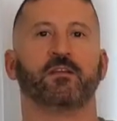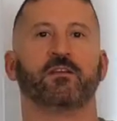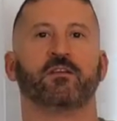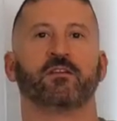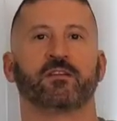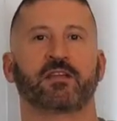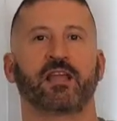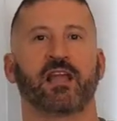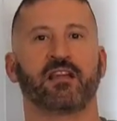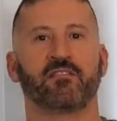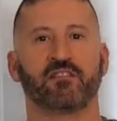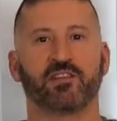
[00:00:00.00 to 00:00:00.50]

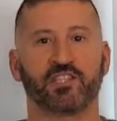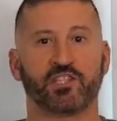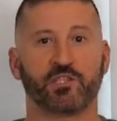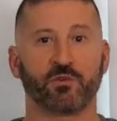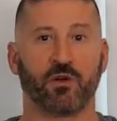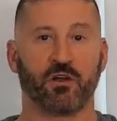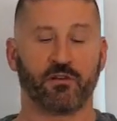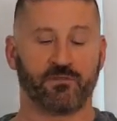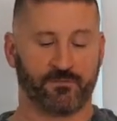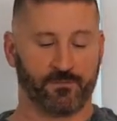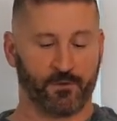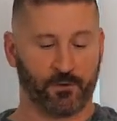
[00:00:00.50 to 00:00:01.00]
Okay, let's do
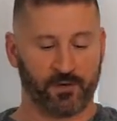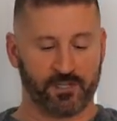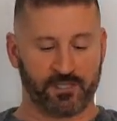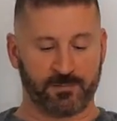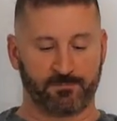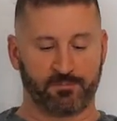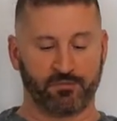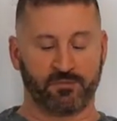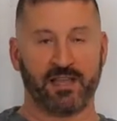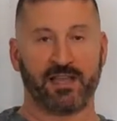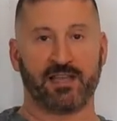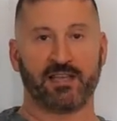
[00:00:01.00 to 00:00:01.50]
our
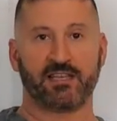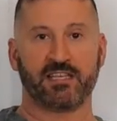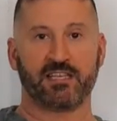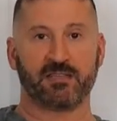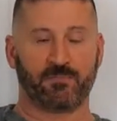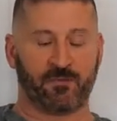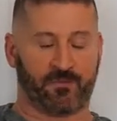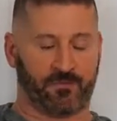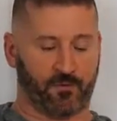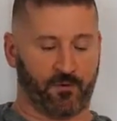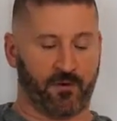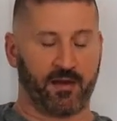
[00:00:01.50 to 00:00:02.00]
first blend
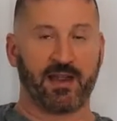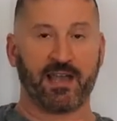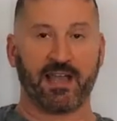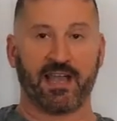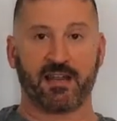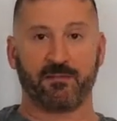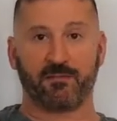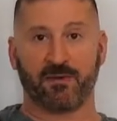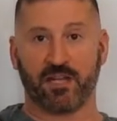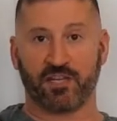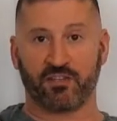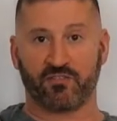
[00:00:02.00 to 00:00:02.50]
before I
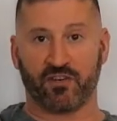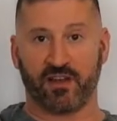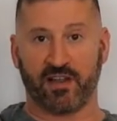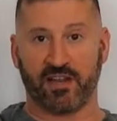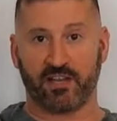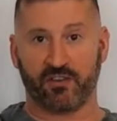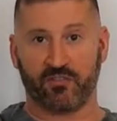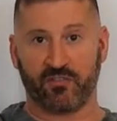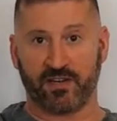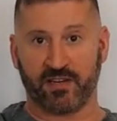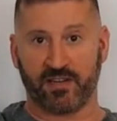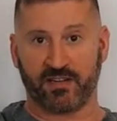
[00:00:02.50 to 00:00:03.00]
add my dry
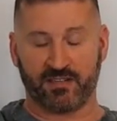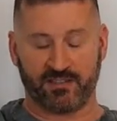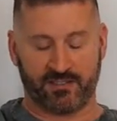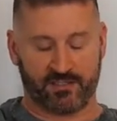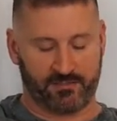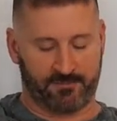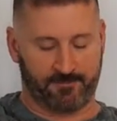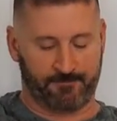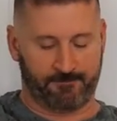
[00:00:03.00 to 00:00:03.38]
ingredient.